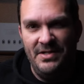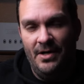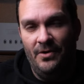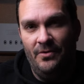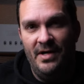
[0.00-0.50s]
me
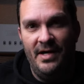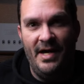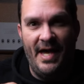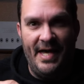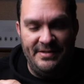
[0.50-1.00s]
know
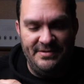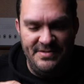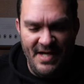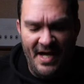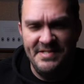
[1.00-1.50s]
a
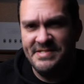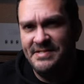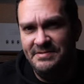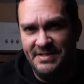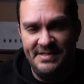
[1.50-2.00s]

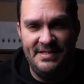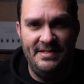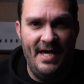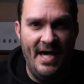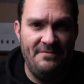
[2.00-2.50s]
nice,
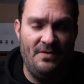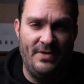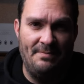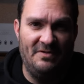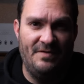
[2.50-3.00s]
decent
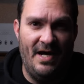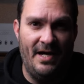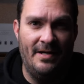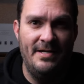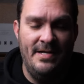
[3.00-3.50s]
headphone
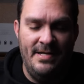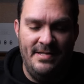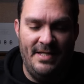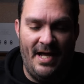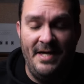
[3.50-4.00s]
amplifier
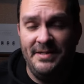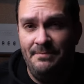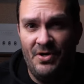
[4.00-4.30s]
that I can